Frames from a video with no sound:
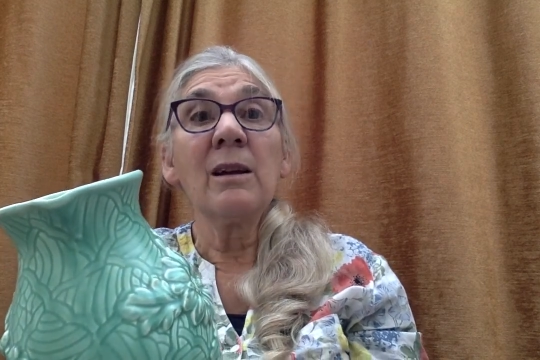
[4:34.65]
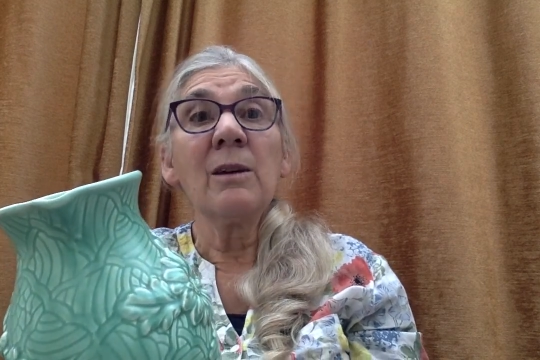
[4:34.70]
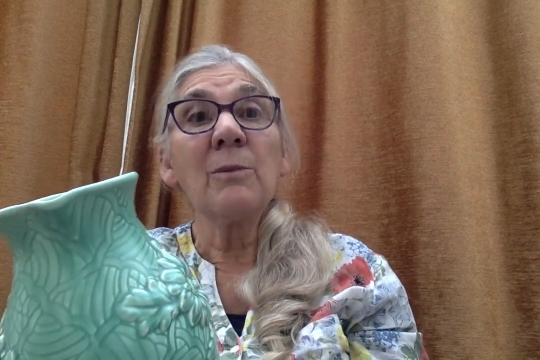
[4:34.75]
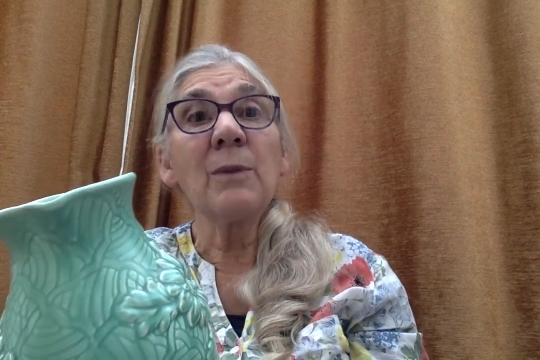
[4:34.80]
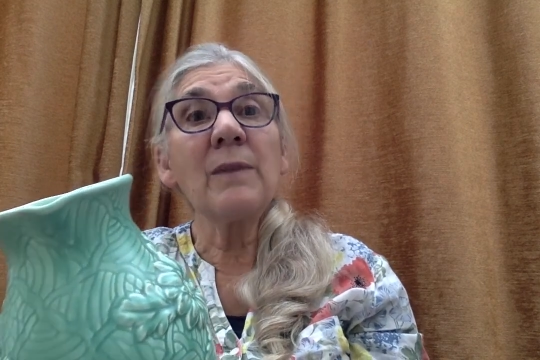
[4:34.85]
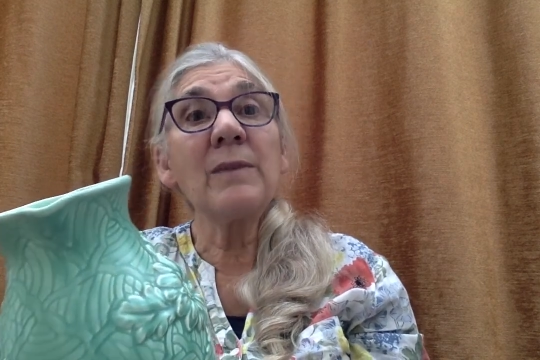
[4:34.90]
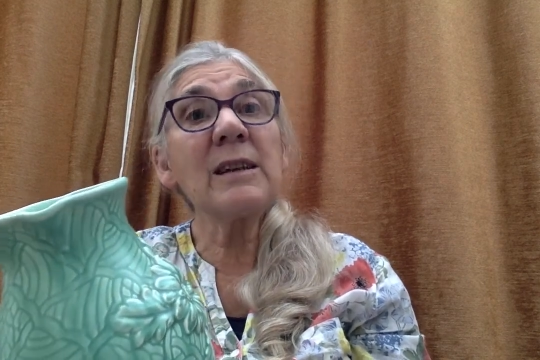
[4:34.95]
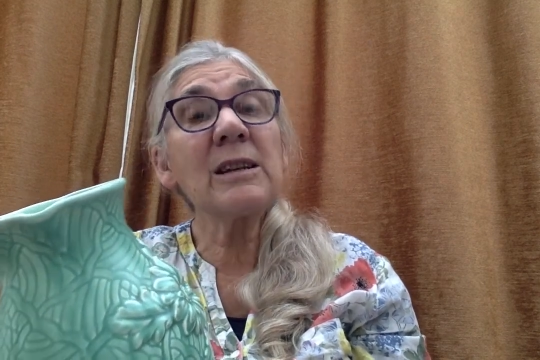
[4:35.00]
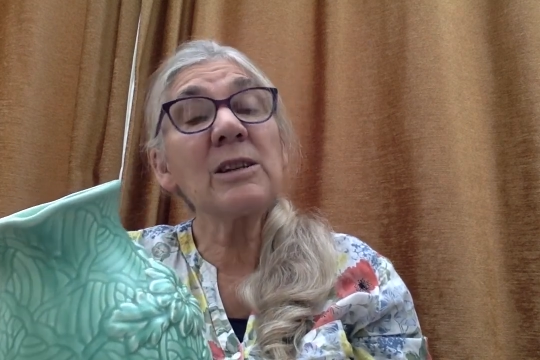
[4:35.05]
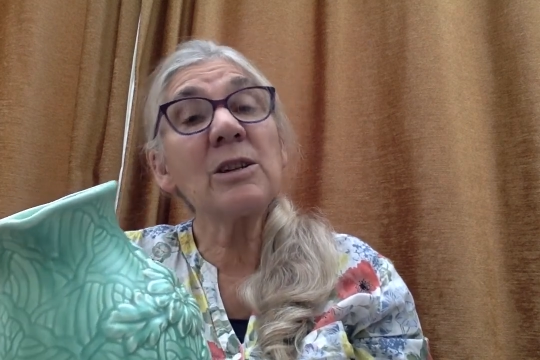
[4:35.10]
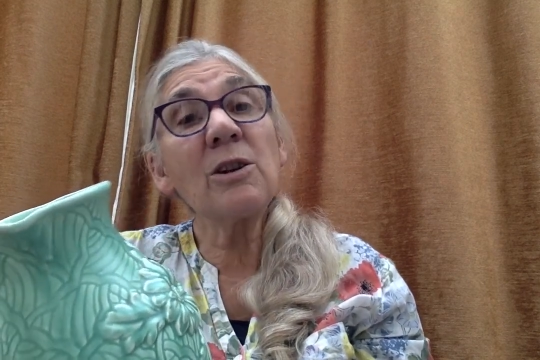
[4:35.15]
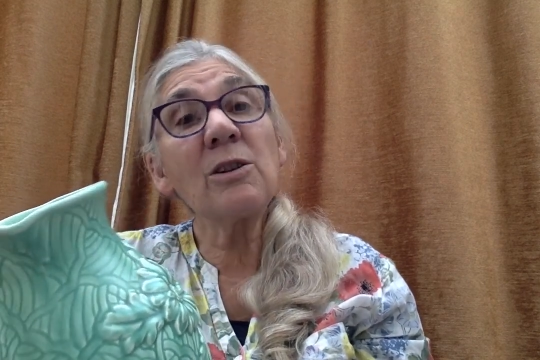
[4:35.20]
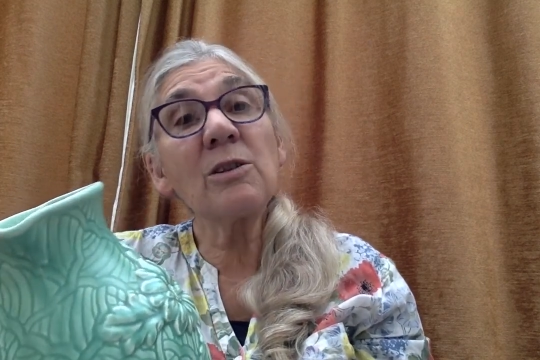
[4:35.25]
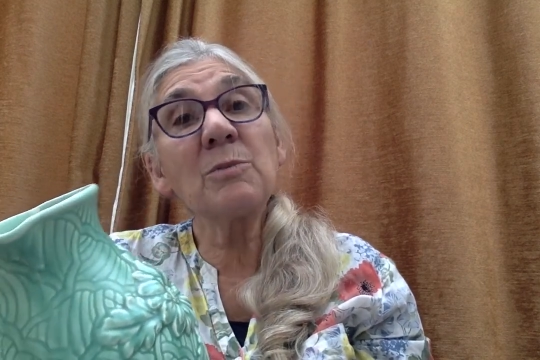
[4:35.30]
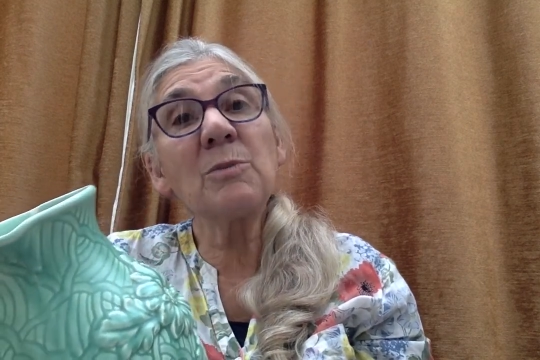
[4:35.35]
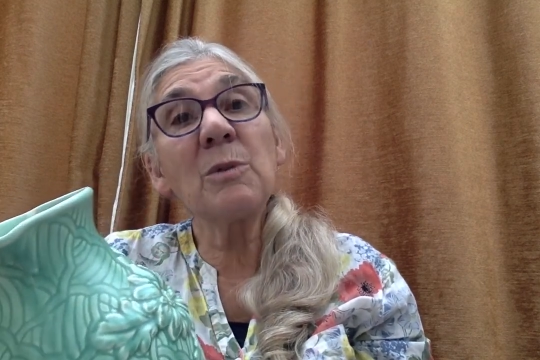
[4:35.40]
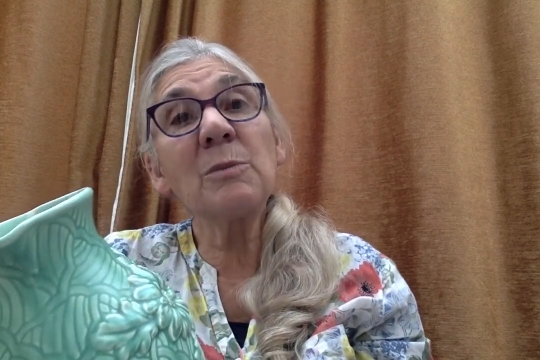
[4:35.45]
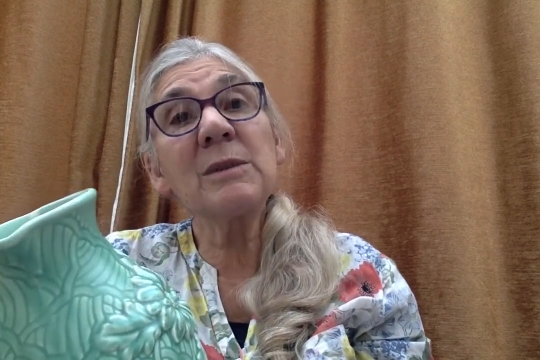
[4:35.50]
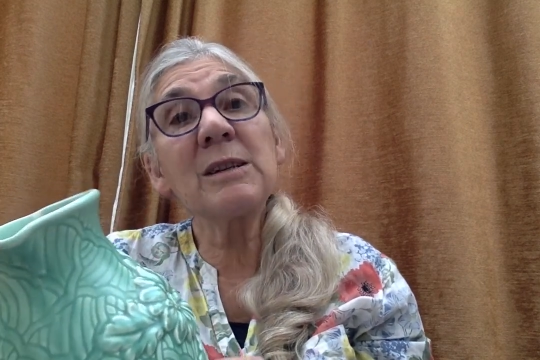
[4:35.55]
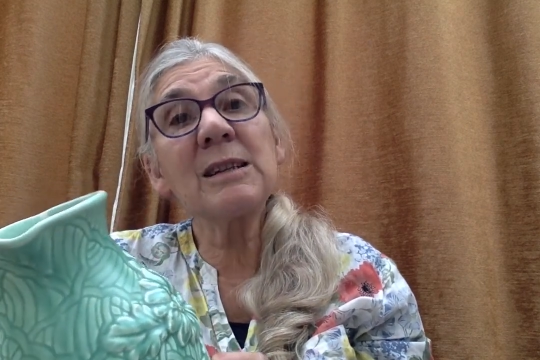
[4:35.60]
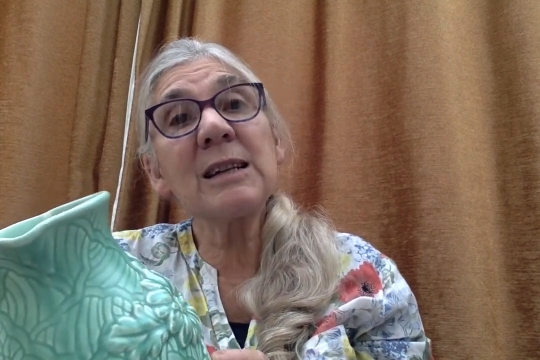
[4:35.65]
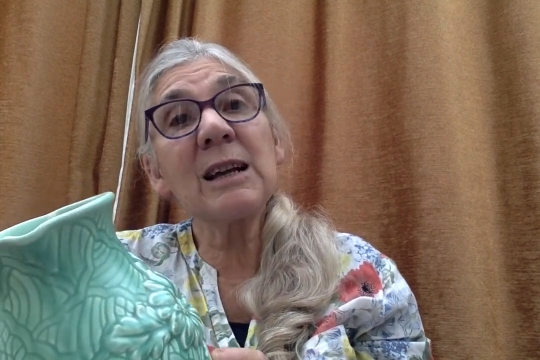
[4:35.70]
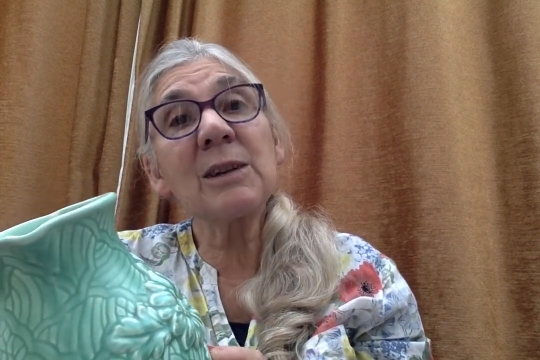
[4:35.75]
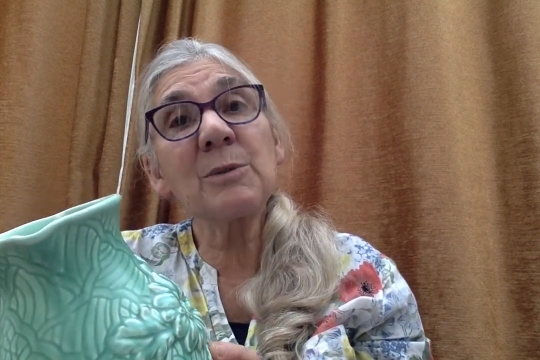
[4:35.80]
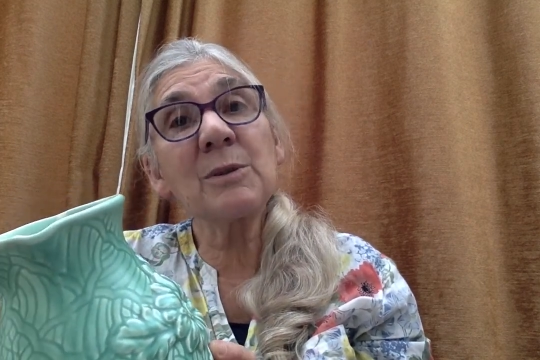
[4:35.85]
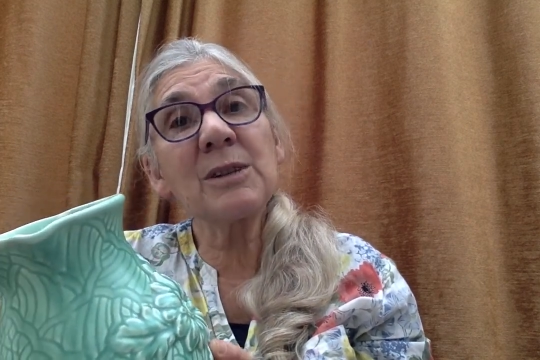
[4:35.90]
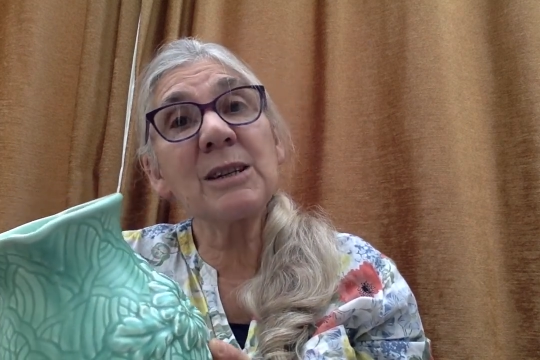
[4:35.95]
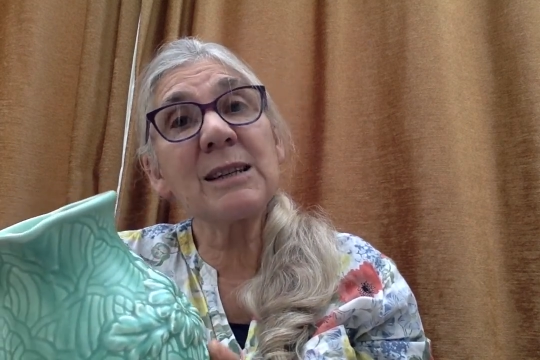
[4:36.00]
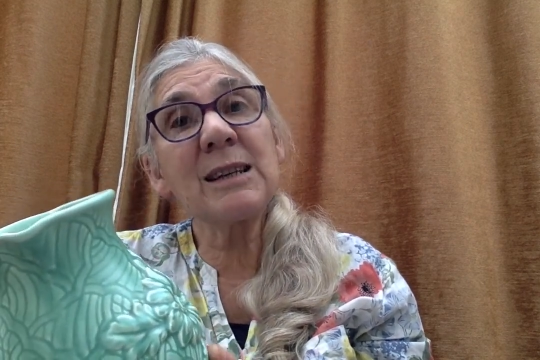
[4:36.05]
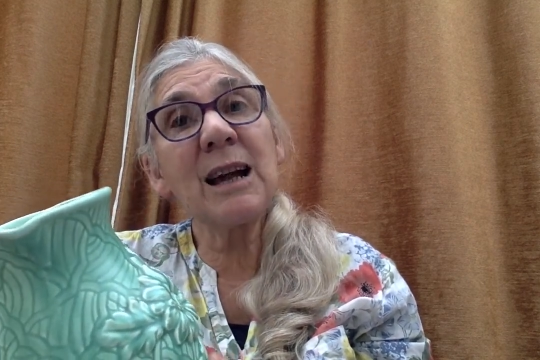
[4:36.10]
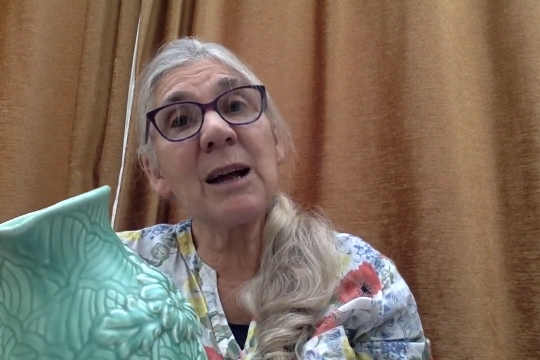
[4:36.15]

When they told Mum and Dad what had